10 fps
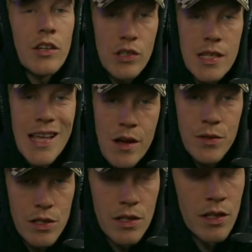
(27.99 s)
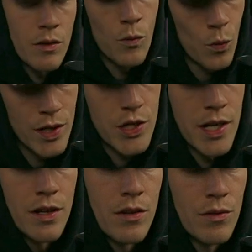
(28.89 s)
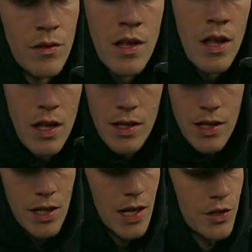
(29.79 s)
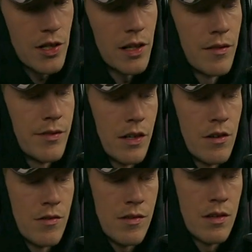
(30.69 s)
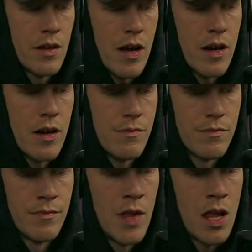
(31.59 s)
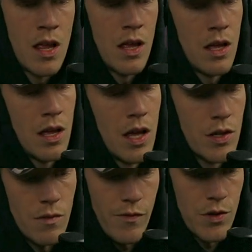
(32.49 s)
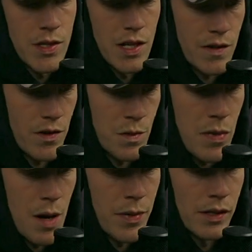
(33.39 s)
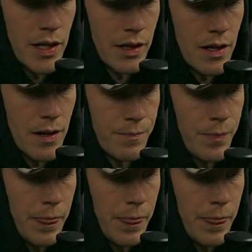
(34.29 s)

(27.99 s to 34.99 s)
she sounds good, which I do, you gotta check out Fingers. So first things first, pop it a like there.